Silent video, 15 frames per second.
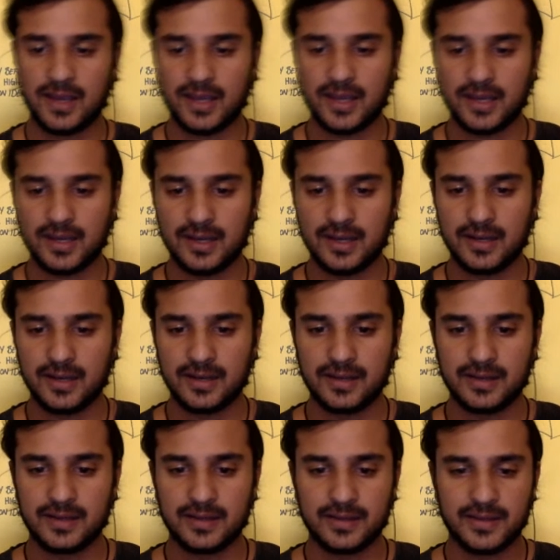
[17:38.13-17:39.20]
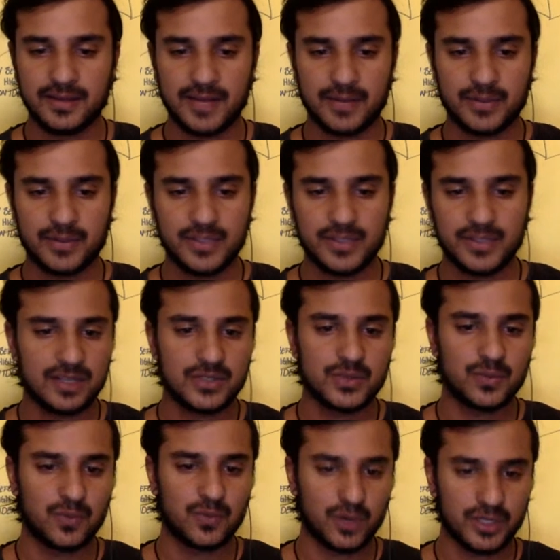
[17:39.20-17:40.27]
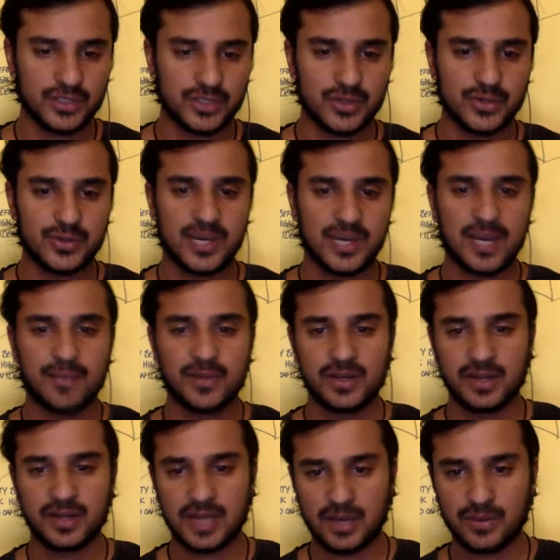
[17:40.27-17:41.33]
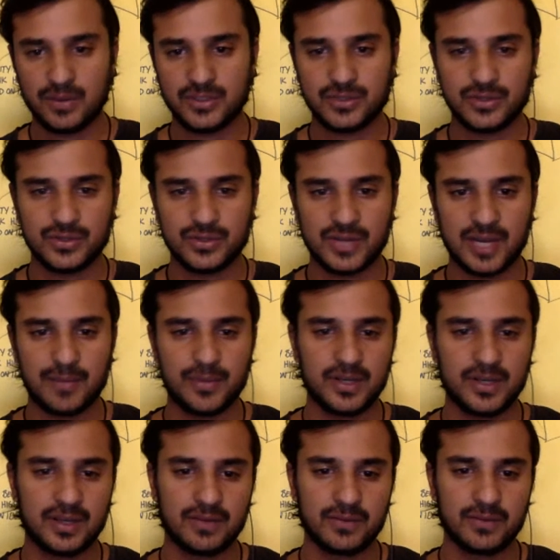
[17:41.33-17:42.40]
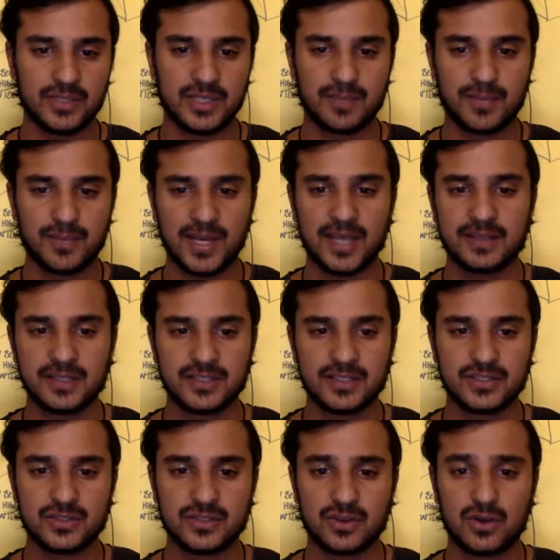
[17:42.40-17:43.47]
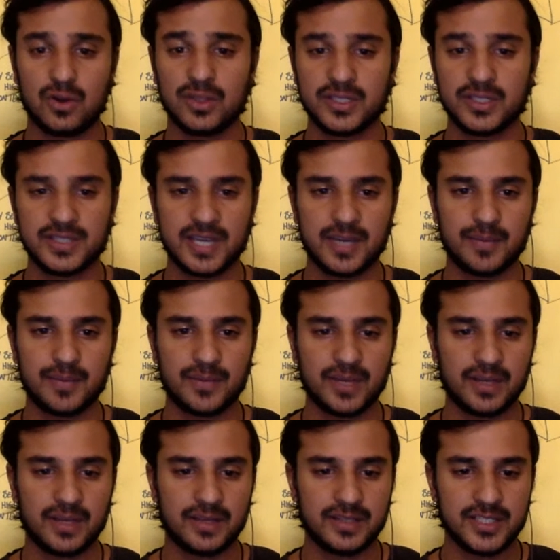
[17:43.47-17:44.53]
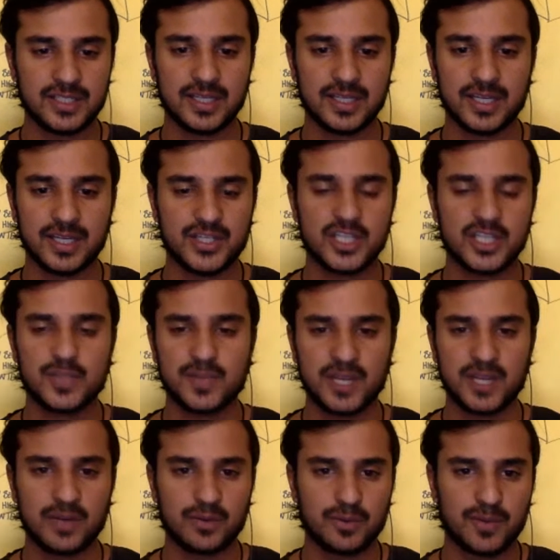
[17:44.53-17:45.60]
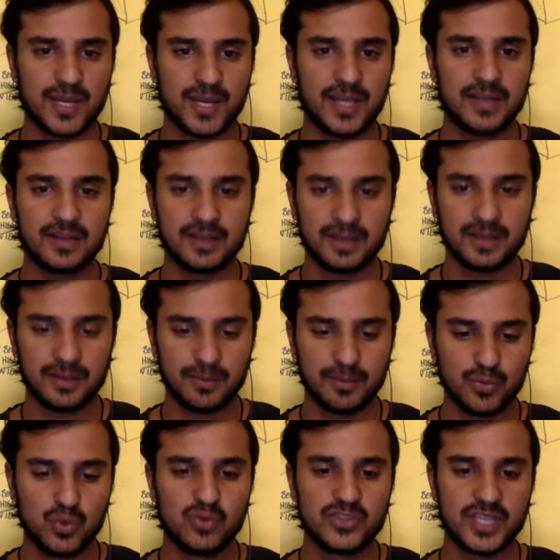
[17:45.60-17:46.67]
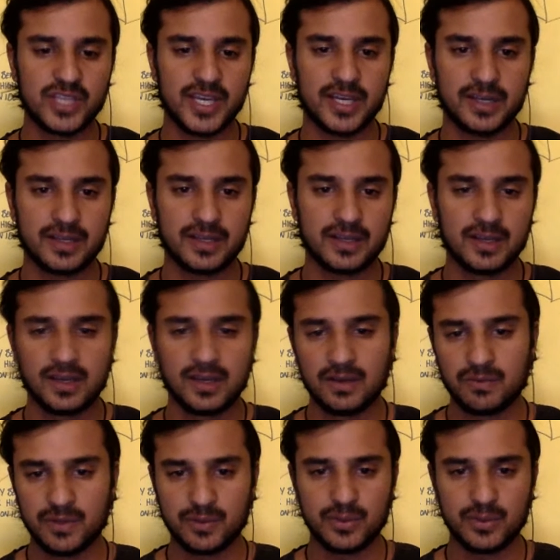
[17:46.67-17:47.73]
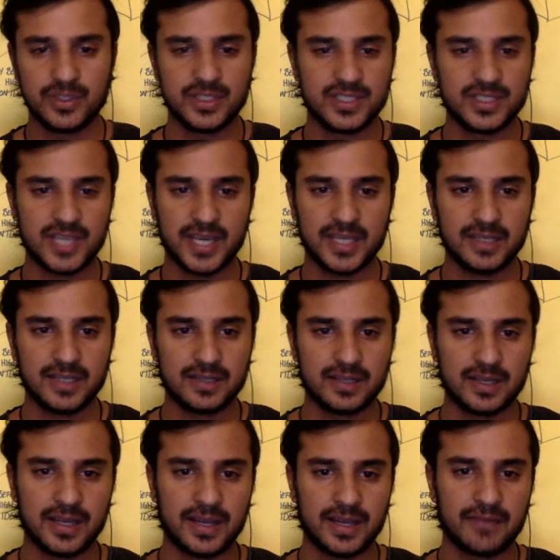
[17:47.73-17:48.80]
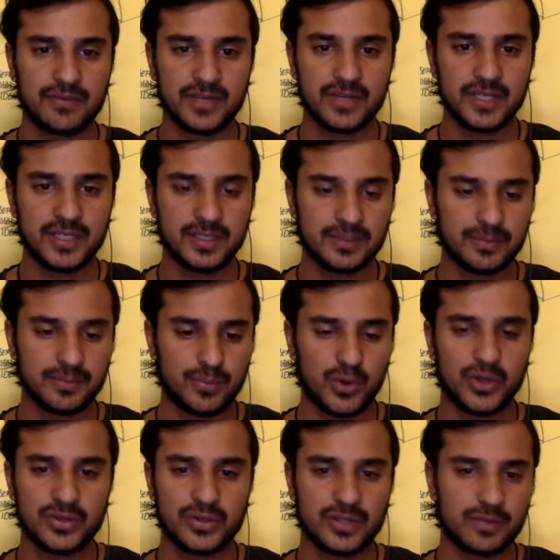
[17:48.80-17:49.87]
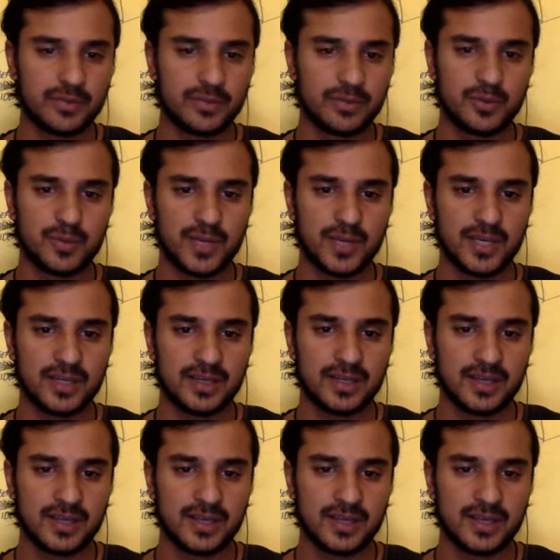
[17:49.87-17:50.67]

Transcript: And that would tell us what is going to happen and how it's going to happen. And we apply this all the time. And just like a chess player would plan moves ahead, we would design every point that we would play